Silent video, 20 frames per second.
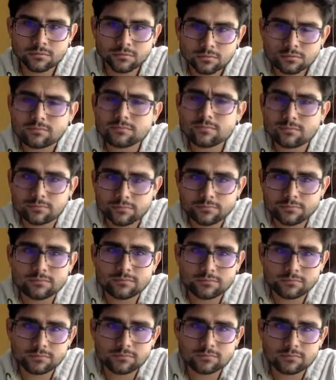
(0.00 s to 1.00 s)

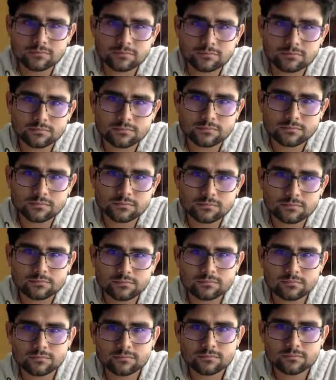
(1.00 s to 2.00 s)

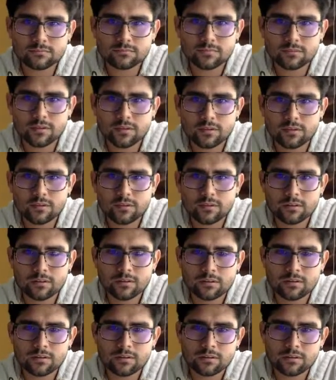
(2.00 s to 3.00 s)

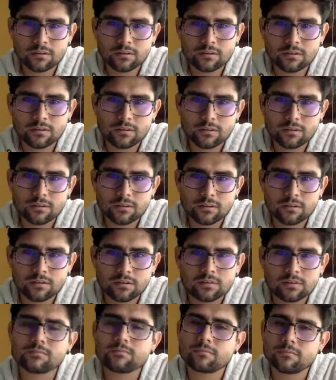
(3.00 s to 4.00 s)

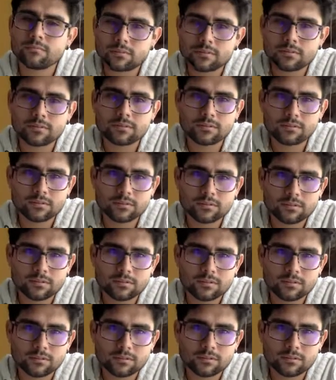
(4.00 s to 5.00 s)

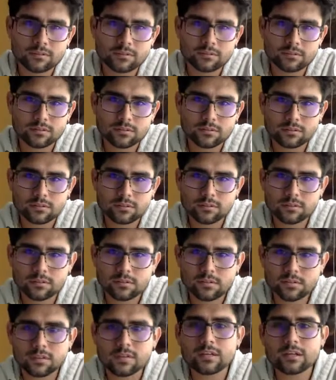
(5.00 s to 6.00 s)

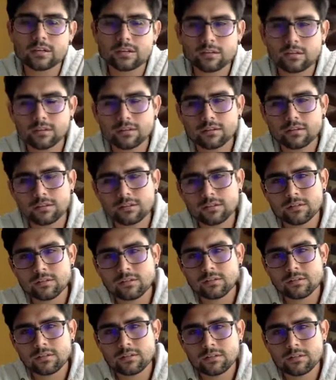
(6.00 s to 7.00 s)

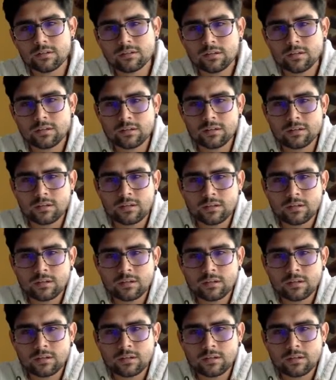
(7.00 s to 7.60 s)
This person isn't speaking.